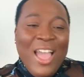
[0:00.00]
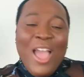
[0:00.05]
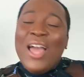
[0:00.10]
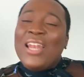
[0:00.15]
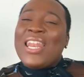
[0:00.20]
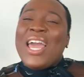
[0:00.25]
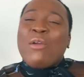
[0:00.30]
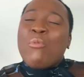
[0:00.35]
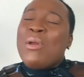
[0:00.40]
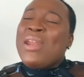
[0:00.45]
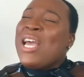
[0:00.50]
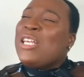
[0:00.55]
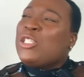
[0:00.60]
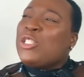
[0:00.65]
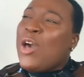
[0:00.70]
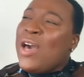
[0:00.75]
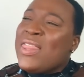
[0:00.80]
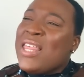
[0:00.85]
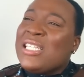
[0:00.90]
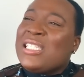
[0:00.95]
Like, when I
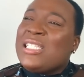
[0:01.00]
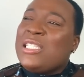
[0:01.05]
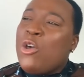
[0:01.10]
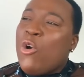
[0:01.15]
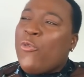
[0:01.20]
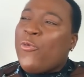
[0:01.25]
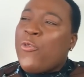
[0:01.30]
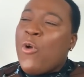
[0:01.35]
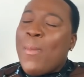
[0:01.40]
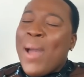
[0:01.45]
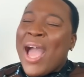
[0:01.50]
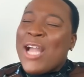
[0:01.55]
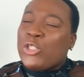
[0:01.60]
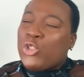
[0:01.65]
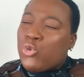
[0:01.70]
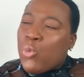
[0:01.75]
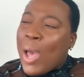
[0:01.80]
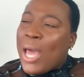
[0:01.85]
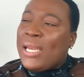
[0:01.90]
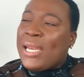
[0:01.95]
saw this look from
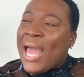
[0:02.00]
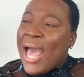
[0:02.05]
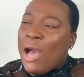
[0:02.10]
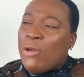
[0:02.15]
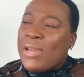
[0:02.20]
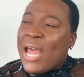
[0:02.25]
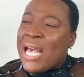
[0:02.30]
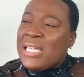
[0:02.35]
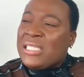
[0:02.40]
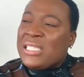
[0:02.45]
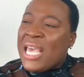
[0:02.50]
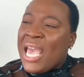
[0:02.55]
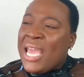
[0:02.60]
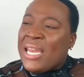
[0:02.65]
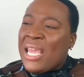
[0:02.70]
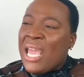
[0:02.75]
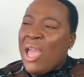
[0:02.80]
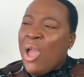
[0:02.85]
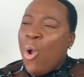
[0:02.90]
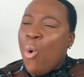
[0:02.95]
Ajua Loud, I
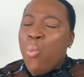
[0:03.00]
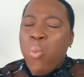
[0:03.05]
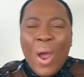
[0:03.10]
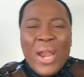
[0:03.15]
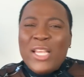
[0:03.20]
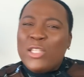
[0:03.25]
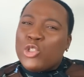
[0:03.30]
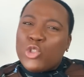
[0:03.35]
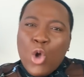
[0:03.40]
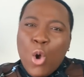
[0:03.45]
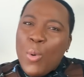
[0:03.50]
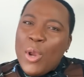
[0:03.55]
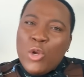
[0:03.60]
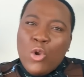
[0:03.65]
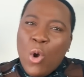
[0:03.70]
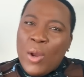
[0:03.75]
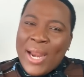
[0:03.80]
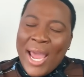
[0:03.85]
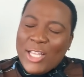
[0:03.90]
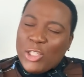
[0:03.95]
said, what is going
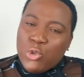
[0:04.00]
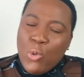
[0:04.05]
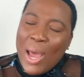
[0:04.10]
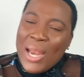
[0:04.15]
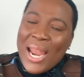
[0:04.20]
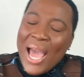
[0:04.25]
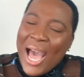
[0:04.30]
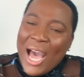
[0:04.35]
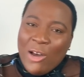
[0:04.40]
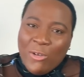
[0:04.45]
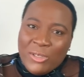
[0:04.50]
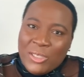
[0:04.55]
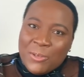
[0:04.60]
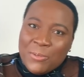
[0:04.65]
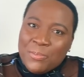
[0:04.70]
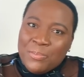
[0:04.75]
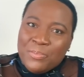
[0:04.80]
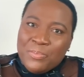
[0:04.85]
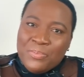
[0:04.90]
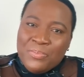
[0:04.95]
on, Ajua Loud?
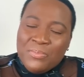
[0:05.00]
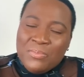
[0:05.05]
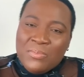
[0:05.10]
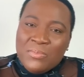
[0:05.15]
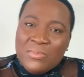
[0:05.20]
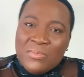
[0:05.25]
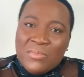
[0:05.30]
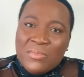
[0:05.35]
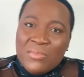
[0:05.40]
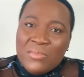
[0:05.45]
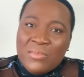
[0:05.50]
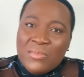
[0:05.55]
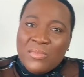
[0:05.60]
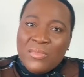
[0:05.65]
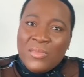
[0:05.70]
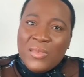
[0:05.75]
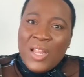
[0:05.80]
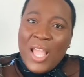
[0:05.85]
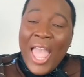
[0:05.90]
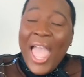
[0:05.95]

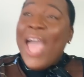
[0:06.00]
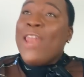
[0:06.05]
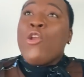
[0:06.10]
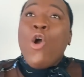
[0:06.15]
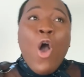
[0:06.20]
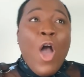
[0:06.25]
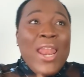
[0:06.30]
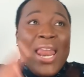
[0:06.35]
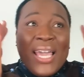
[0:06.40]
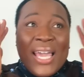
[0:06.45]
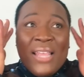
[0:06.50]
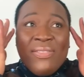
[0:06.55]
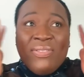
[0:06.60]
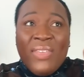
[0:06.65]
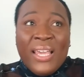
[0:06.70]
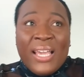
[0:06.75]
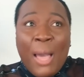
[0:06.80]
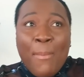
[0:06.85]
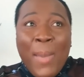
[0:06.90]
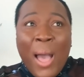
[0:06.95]
And all I can
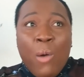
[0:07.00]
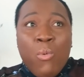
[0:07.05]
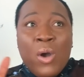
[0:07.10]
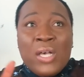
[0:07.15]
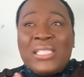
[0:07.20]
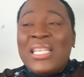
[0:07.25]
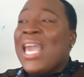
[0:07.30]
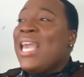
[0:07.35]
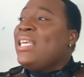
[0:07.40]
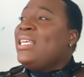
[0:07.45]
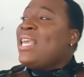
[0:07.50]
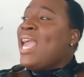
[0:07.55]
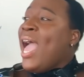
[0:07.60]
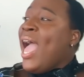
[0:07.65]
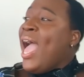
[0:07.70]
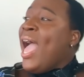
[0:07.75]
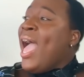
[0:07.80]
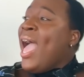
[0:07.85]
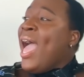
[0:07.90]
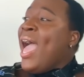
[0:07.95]
think about was,
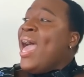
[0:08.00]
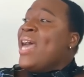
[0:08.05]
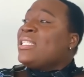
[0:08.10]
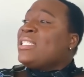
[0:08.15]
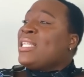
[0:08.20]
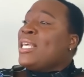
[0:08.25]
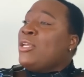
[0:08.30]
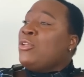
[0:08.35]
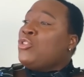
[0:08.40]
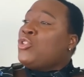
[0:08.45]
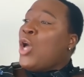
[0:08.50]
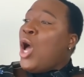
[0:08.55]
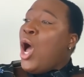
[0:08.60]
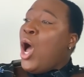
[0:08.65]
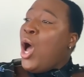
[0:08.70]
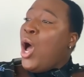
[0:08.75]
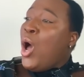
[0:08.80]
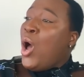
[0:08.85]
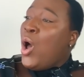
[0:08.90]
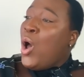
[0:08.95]
yes, in
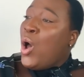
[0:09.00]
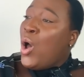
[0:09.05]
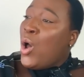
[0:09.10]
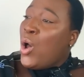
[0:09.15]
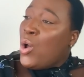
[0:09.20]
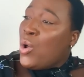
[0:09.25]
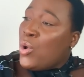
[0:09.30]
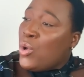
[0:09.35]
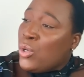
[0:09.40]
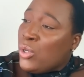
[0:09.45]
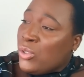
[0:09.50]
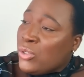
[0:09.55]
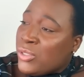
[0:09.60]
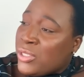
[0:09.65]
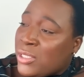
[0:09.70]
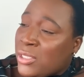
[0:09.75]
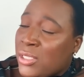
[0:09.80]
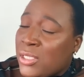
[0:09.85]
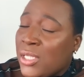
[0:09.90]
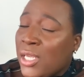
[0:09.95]

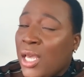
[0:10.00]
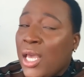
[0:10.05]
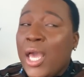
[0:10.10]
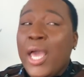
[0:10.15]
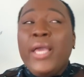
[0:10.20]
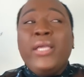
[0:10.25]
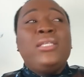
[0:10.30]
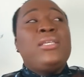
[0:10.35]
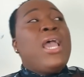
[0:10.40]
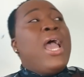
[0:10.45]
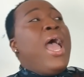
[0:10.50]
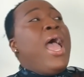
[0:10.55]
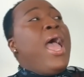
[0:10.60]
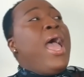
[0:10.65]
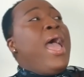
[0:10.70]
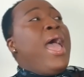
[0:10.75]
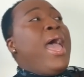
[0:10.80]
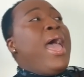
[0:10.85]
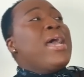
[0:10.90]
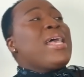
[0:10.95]
toes.
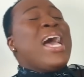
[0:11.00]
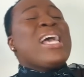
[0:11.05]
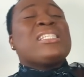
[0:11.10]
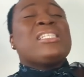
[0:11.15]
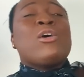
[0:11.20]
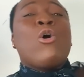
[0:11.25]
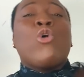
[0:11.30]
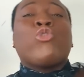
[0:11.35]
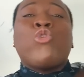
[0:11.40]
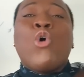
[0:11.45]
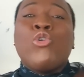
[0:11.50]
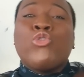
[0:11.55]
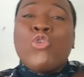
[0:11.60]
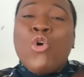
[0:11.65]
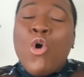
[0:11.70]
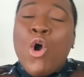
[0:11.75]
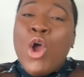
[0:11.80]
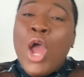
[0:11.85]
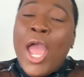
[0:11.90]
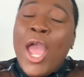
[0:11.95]
Yeah, I said,
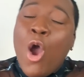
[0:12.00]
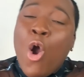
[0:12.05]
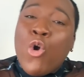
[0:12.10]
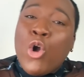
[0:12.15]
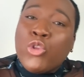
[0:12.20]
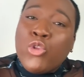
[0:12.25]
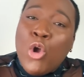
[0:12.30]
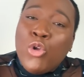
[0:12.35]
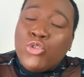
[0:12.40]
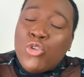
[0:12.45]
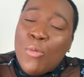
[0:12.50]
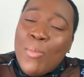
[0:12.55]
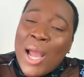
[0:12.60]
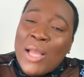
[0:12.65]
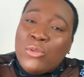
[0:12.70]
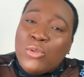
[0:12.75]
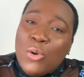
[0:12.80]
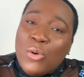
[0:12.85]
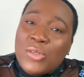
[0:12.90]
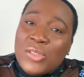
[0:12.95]
Okoton
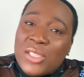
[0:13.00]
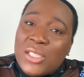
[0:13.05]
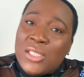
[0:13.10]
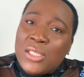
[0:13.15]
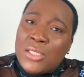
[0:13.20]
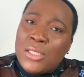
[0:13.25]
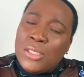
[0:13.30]
Tomantos.